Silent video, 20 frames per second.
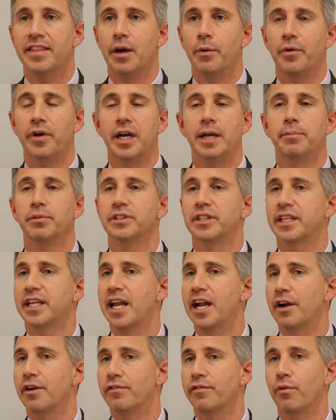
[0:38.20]
that we're able to
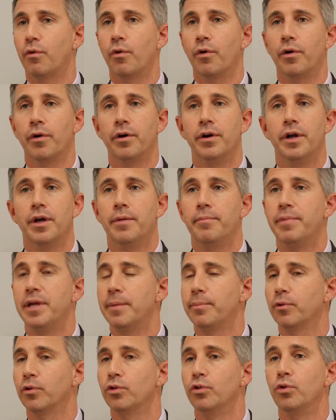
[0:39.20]
care for
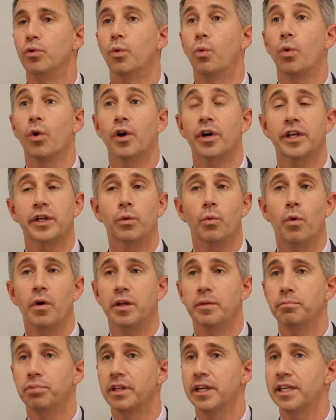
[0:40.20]
people who work in
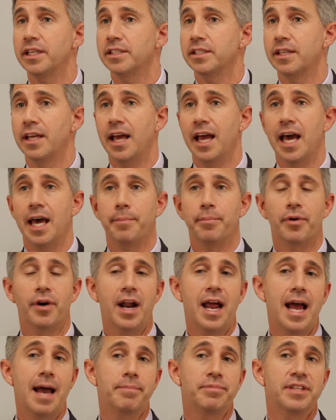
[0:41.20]
one place and
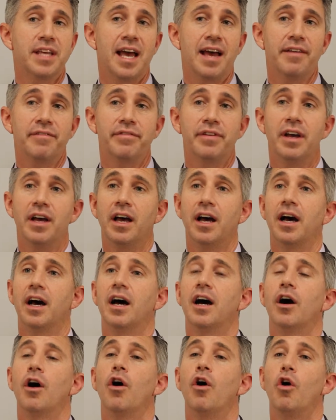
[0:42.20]
perhaps have
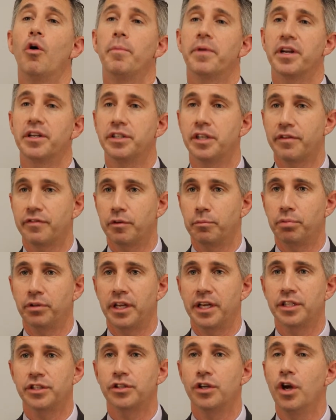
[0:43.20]
uh, a home in a different
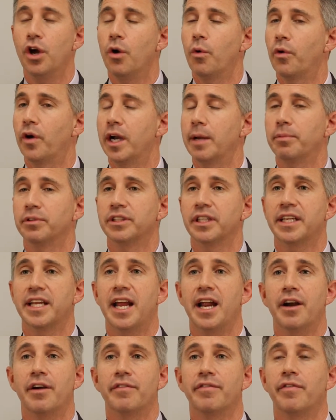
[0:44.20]
place. We're able to
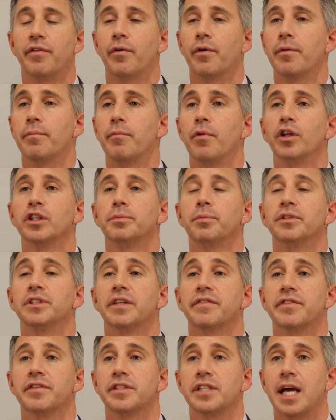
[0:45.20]
care for multiple
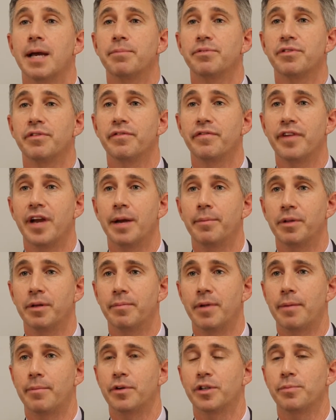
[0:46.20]
different types of family
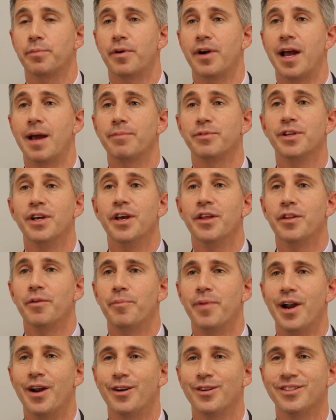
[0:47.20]
members. Perhaps the
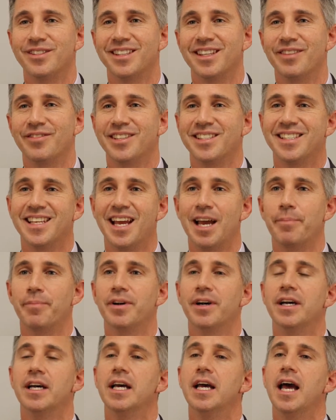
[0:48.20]
parents live in
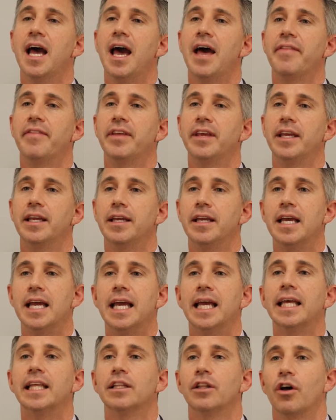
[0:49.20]
Tampa and the
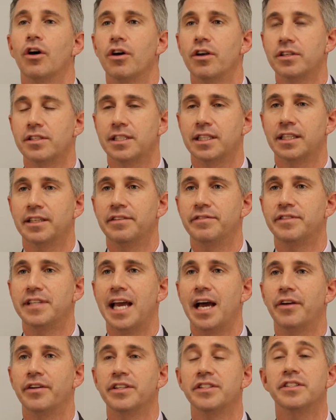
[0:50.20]
in-laws live
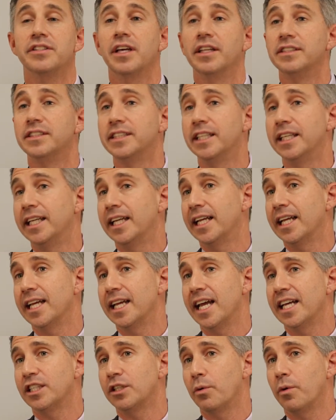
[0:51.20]
down in Sun City and can
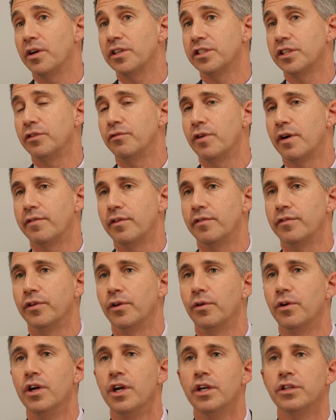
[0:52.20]
get to us in
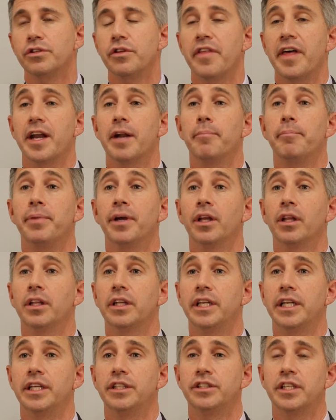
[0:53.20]
Riverview. So that
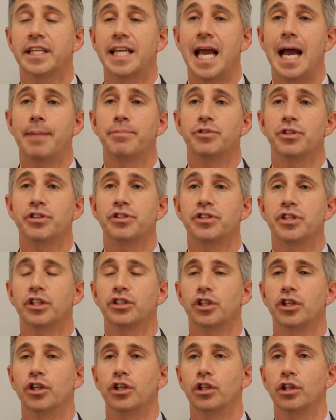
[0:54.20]
ability to capture
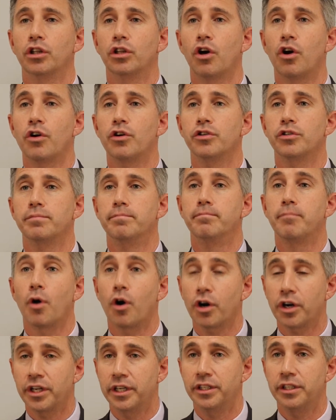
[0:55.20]
such a large
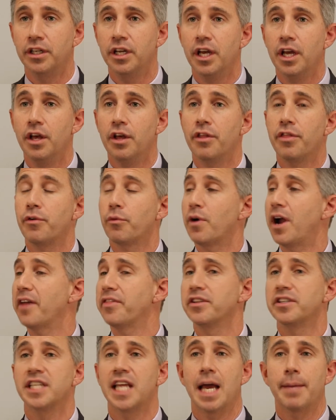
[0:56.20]
market throughout
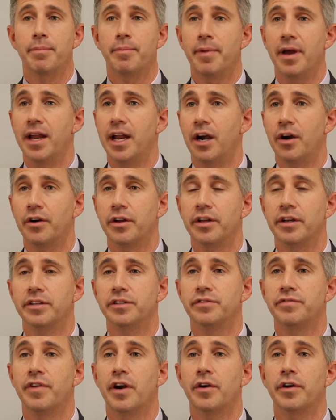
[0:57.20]
the Tampa Bay area
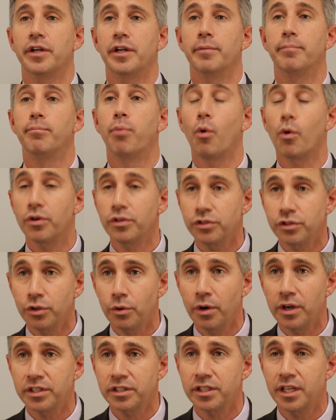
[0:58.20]
is very important
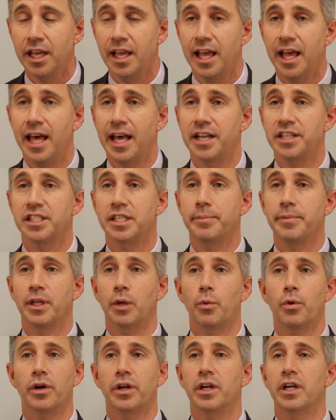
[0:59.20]
to us and it's
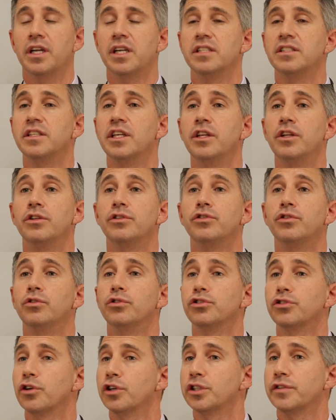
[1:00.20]
something we're going to continue to
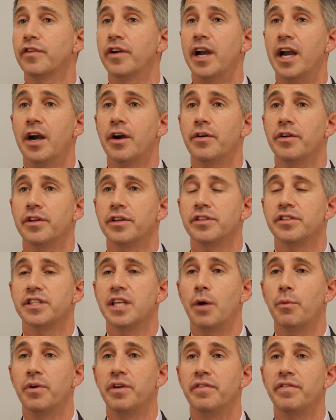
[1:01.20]
search for areas
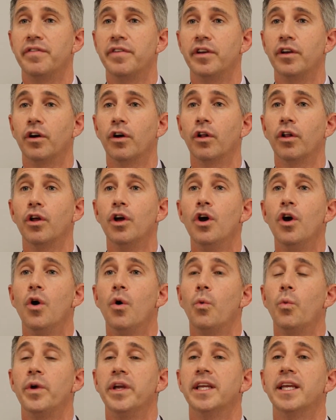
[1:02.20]
that we feel
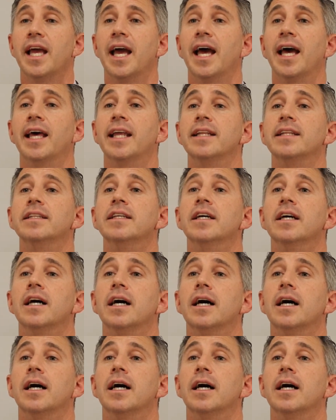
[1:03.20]
we can